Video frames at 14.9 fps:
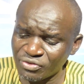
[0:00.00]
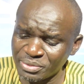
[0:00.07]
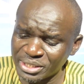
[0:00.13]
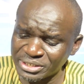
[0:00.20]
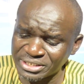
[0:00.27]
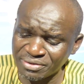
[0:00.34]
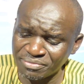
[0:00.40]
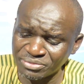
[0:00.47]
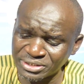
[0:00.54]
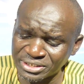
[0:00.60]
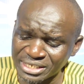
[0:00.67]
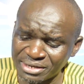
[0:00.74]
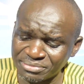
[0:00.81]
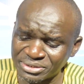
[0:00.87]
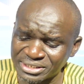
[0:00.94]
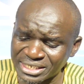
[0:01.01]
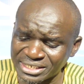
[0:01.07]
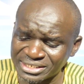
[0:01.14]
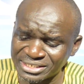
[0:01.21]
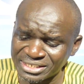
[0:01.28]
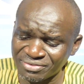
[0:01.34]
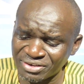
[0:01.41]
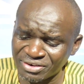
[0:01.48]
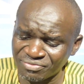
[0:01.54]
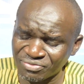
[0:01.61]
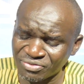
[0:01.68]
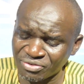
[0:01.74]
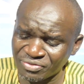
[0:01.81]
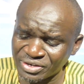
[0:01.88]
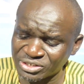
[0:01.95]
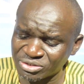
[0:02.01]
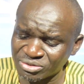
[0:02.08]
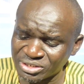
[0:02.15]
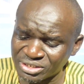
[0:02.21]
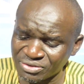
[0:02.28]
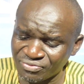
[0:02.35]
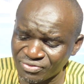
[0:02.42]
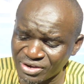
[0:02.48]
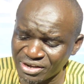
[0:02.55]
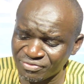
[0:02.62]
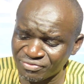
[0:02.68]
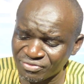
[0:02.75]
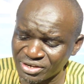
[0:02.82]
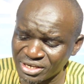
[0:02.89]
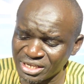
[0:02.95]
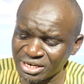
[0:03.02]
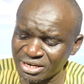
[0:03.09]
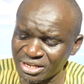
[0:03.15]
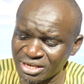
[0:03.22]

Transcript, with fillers: with the same Psalms 37, verse 25.